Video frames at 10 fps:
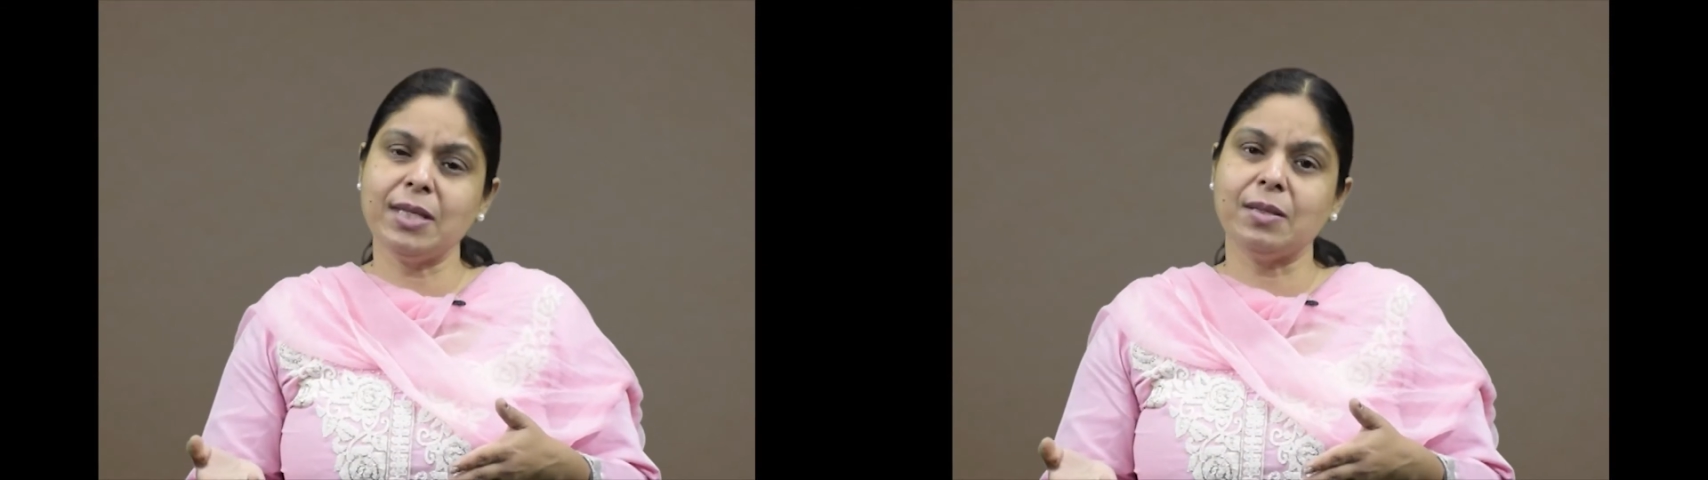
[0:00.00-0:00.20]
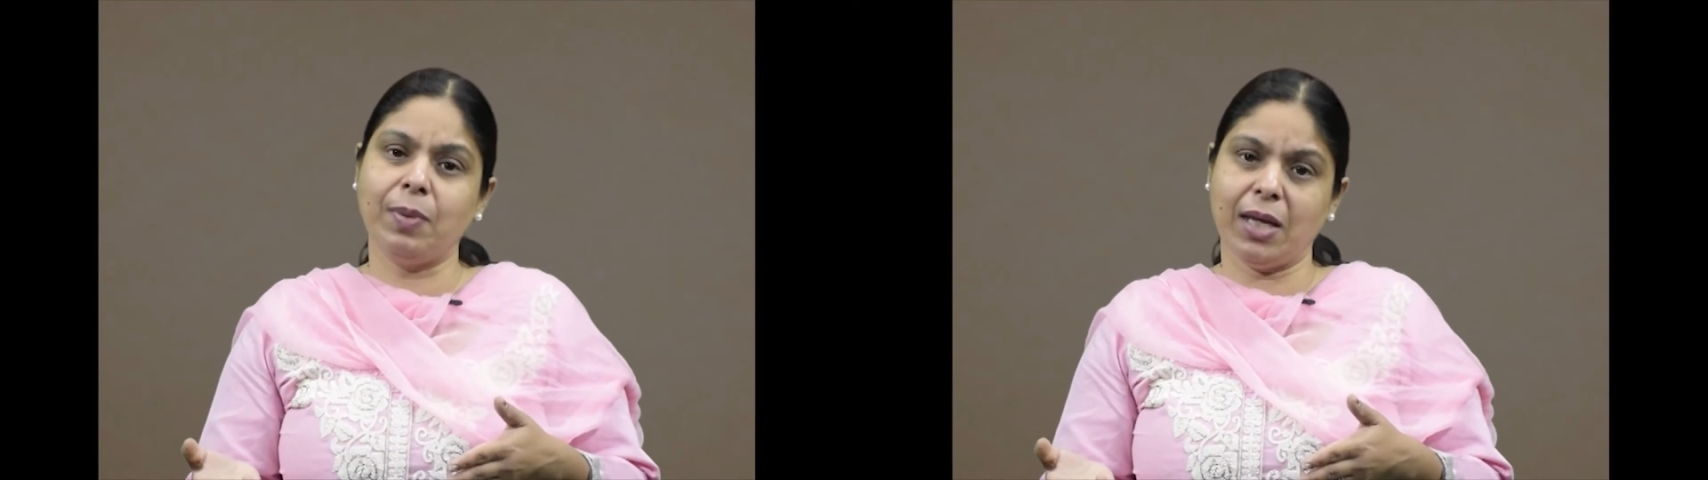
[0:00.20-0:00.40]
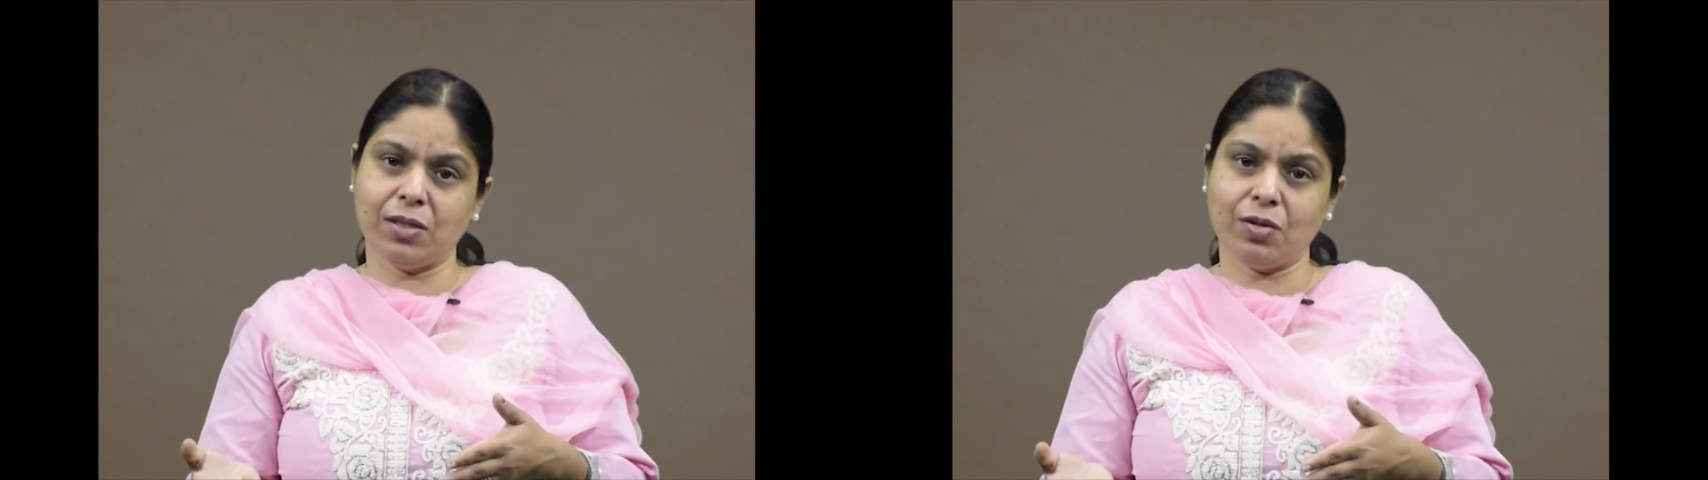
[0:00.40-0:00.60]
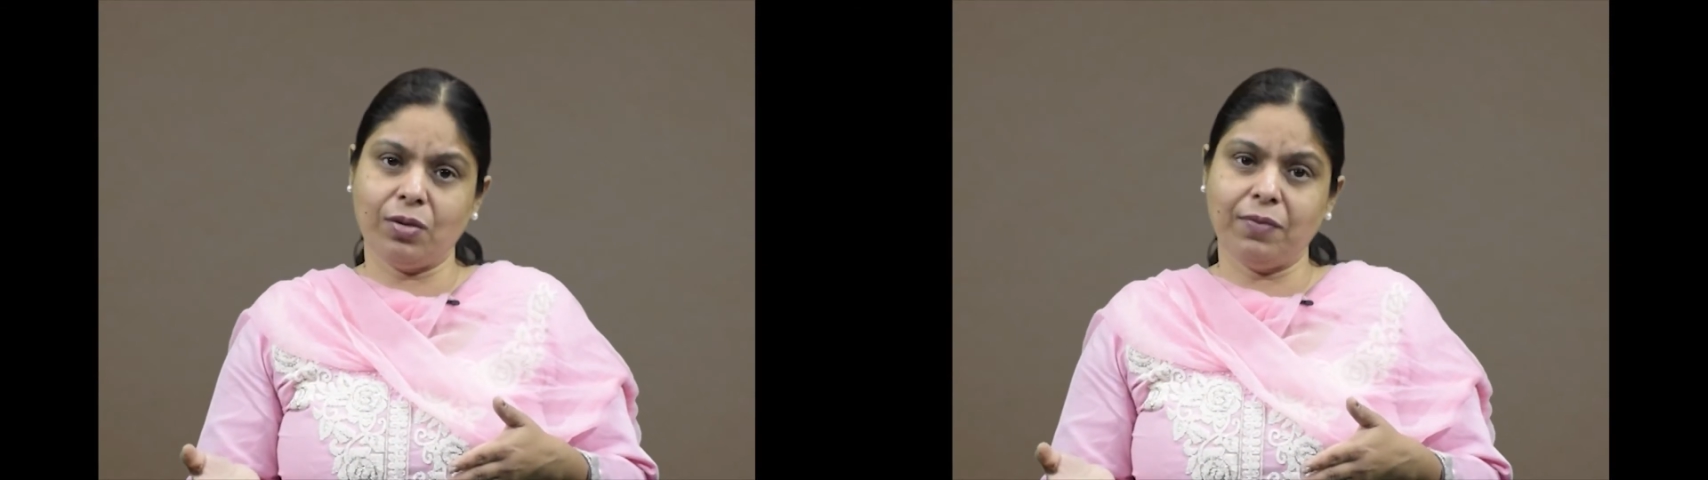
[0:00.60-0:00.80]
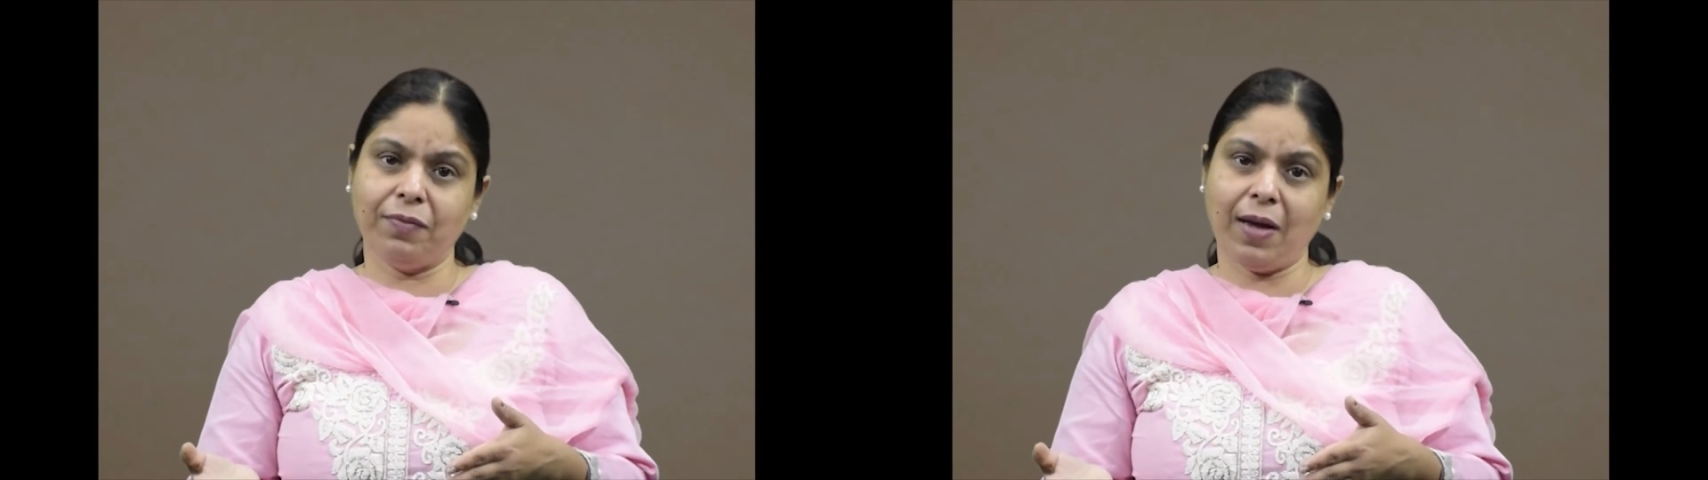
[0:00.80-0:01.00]
is based on
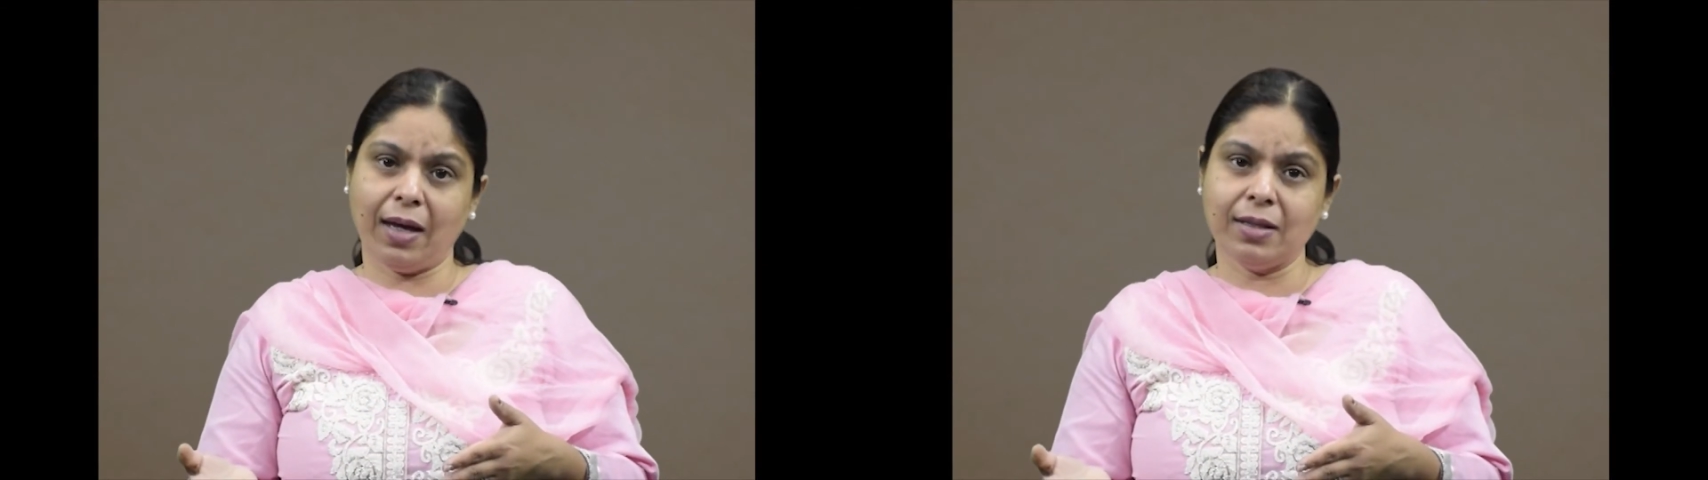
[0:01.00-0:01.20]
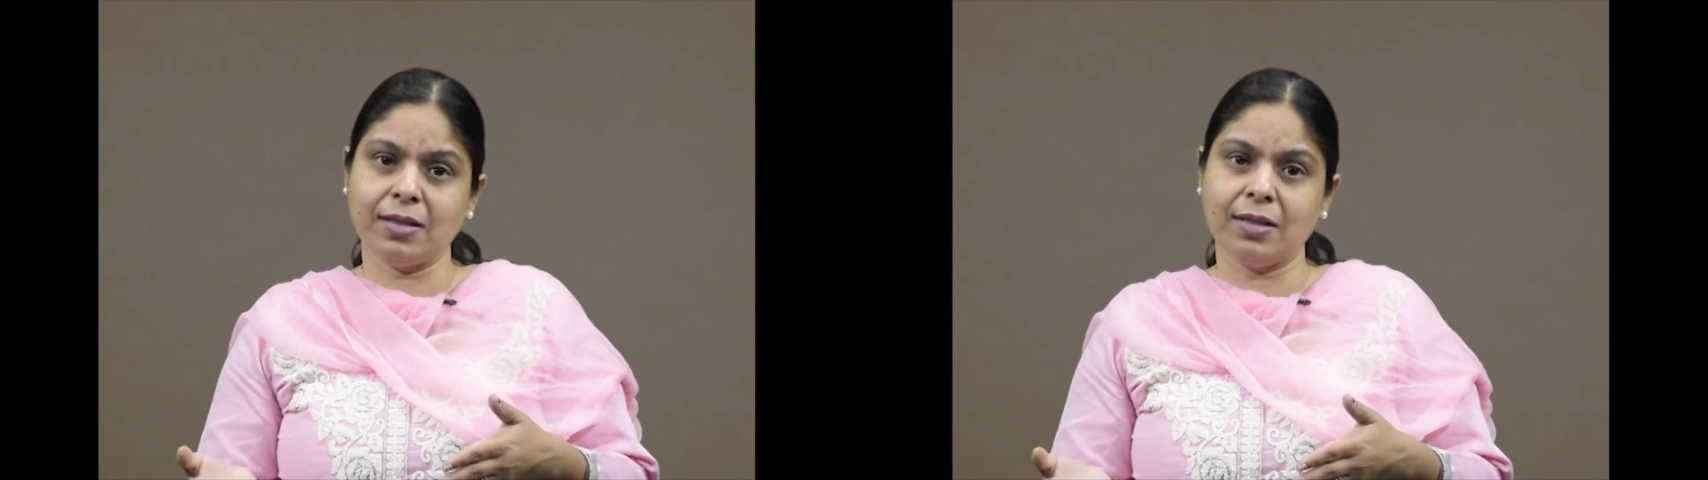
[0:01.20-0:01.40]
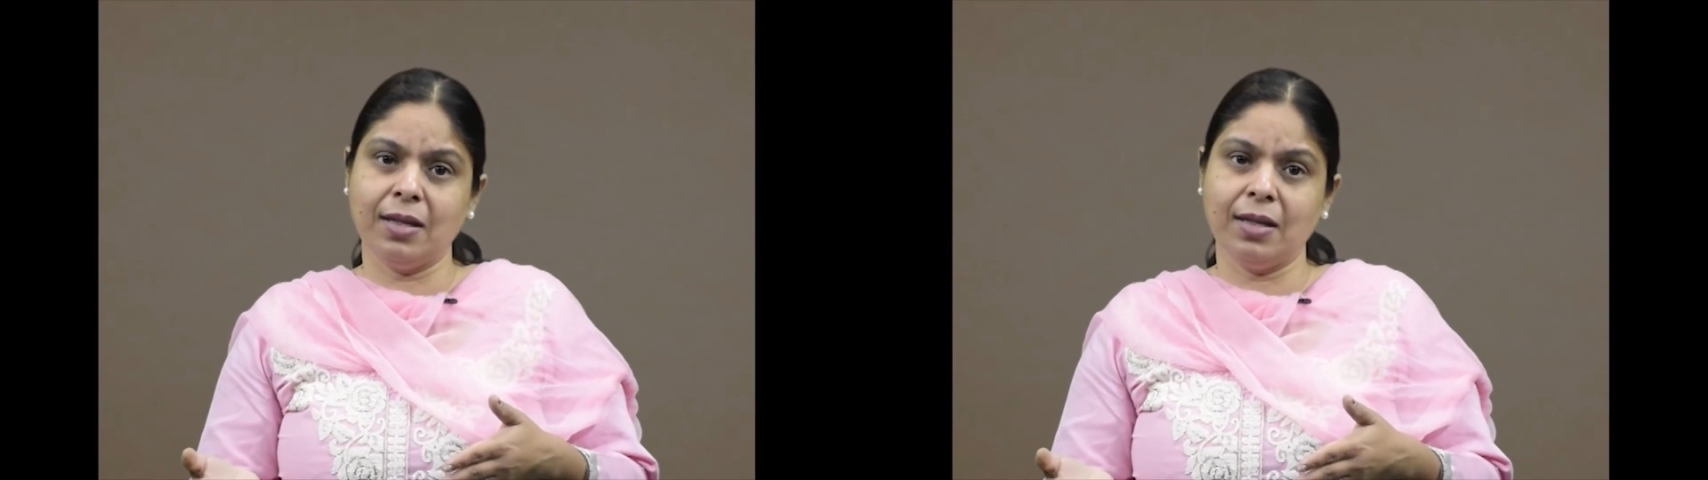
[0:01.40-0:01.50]
the fact